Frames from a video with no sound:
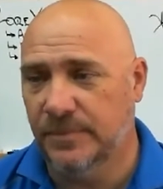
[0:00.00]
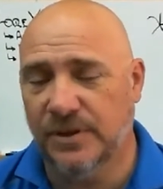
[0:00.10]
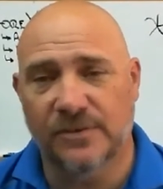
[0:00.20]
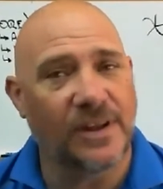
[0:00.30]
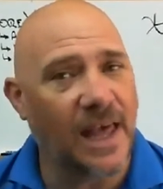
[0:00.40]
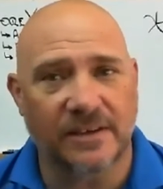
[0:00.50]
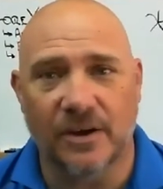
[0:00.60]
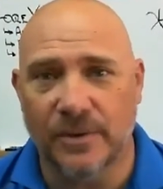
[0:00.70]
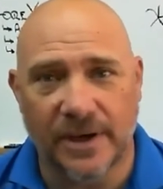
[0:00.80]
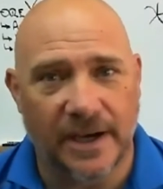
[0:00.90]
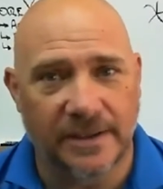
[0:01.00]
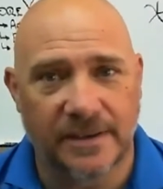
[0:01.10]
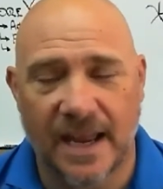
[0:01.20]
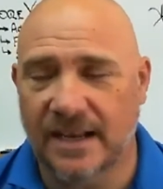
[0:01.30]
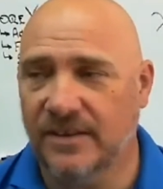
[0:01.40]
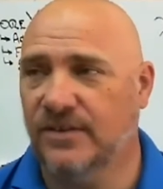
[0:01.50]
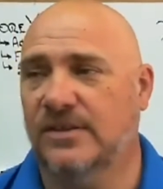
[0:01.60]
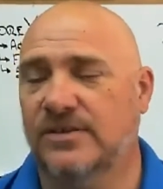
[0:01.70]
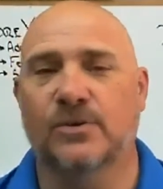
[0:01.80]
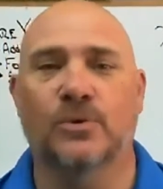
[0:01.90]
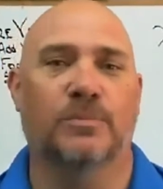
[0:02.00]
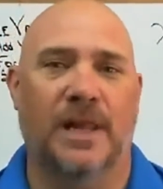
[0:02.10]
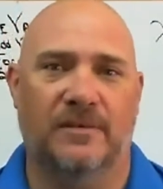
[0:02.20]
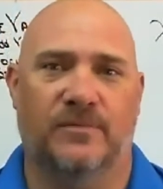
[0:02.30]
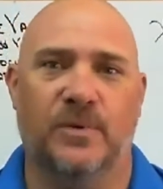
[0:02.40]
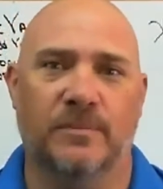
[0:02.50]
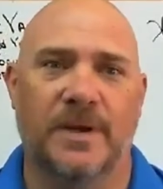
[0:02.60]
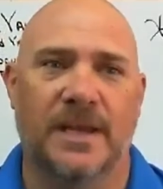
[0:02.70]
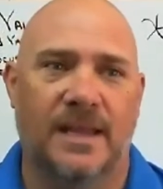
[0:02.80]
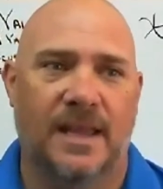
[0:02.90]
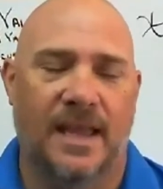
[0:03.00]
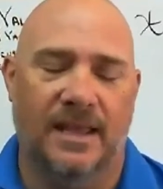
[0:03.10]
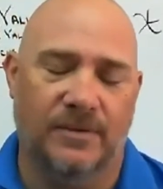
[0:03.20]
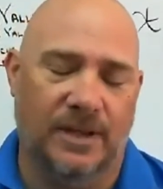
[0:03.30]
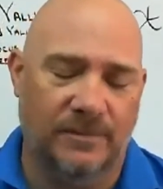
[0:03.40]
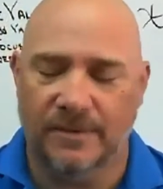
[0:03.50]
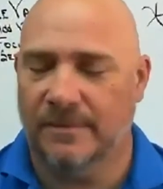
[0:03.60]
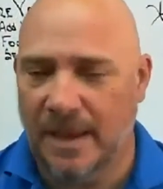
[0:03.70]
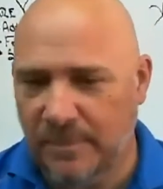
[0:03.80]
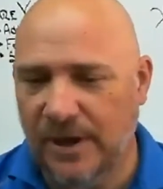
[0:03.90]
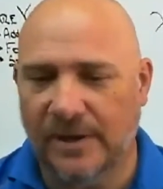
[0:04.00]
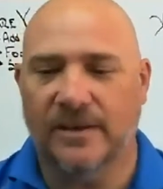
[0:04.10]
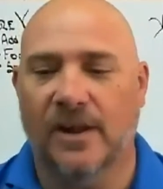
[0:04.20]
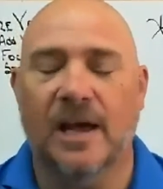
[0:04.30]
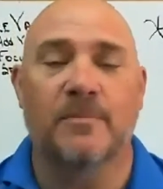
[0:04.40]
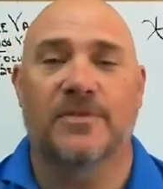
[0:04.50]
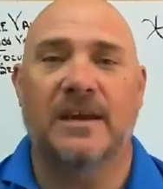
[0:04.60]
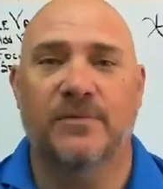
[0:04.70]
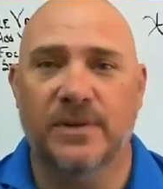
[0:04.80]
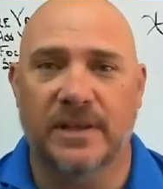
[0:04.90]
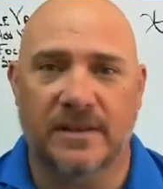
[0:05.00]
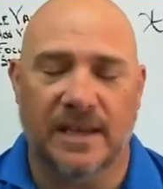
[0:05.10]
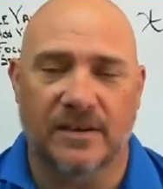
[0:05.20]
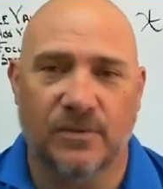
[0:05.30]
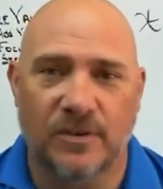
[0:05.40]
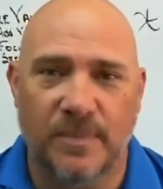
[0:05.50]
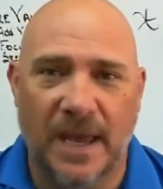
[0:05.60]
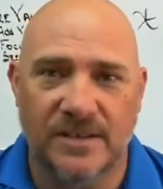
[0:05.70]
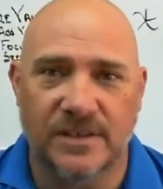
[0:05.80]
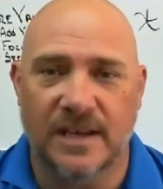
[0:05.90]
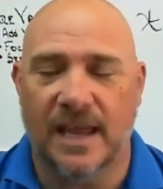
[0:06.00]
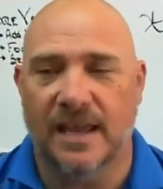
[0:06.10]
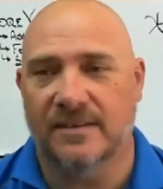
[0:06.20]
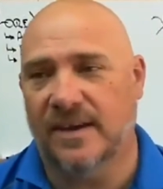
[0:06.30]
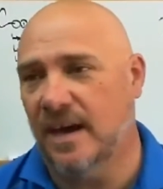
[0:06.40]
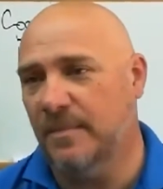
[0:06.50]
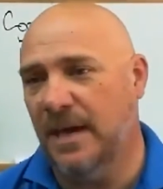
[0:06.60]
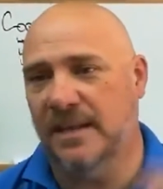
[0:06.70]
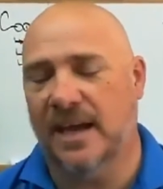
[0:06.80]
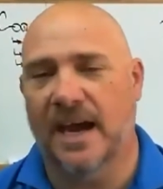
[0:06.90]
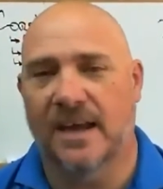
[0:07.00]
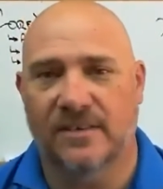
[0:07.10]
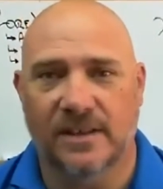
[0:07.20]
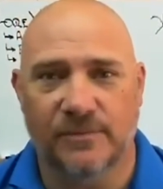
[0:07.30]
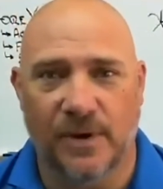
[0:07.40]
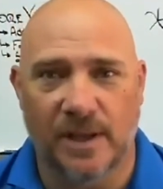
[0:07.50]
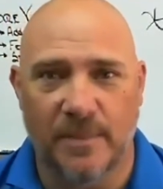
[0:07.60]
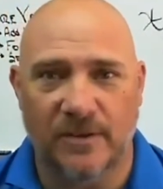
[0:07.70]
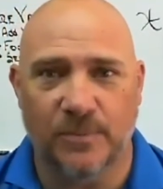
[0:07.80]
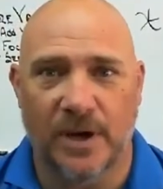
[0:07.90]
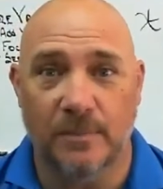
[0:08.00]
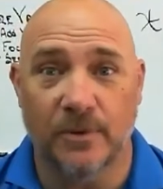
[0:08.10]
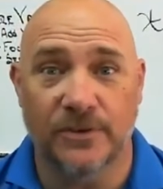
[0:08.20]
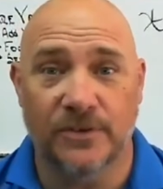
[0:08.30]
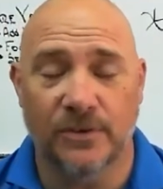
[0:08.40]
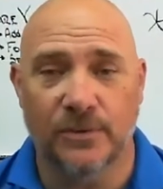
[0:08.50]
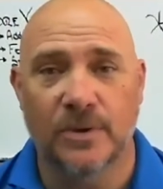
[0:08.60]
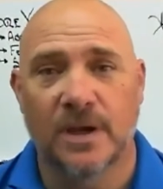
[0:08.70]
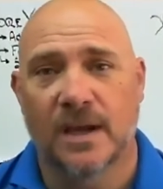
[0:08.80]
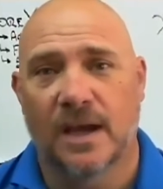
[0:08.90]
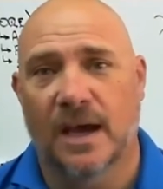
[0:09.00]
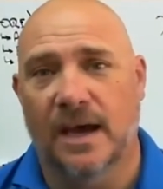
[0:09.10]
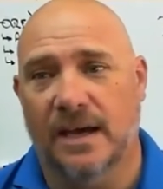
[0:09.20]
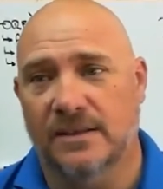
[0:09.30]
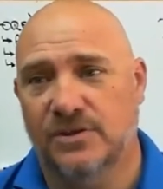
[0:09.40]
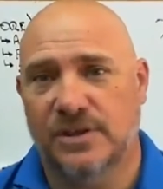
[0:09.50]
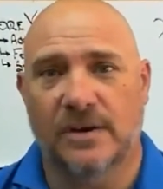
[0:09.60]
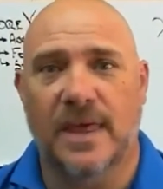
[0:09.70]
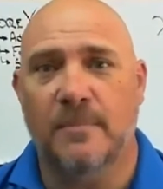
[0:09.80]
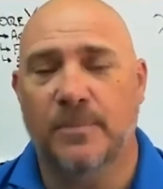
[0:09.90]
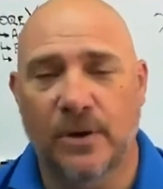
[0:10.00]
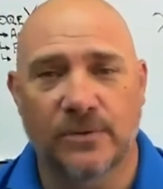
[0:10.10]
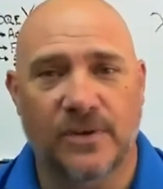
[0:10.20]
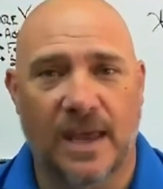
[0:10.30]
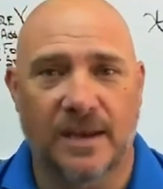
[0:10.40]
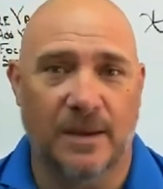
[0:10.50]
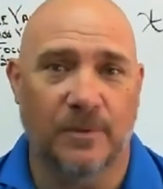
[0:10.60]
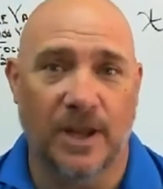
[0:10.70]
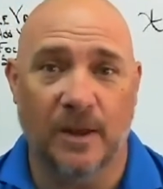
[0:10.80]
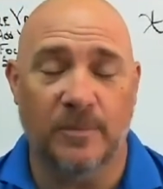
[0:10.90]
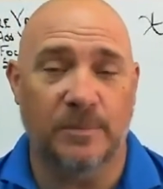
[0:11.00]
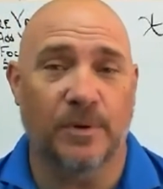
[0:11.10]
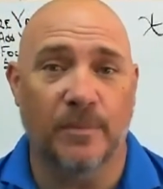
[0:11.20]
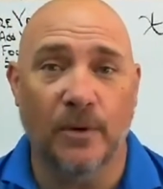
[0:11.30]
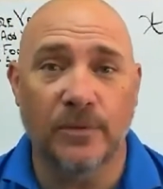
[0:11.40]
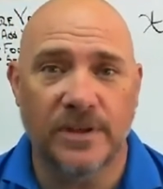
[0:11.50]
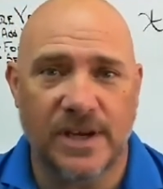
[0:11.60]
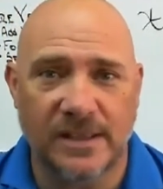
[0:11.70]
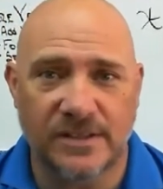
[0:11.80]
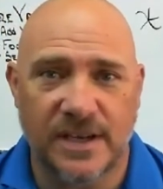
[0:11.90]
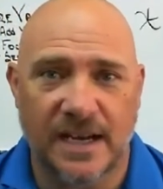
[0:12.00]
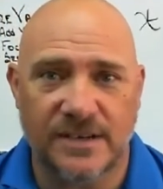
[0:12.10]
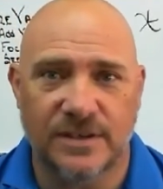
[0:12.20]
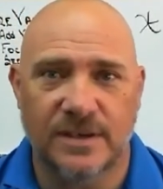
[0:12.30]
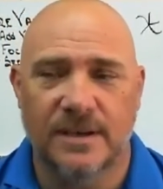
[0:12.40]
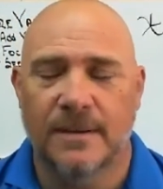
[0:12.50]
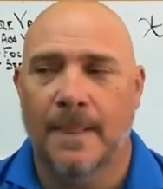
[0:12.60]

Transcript: There's a lot going on, and it's such a cool platform. And be all end all, I'm thankful that Chris Badgett and Tom and the guys at Lifter LMS were able to share that post and able to help me promote the challenge connection.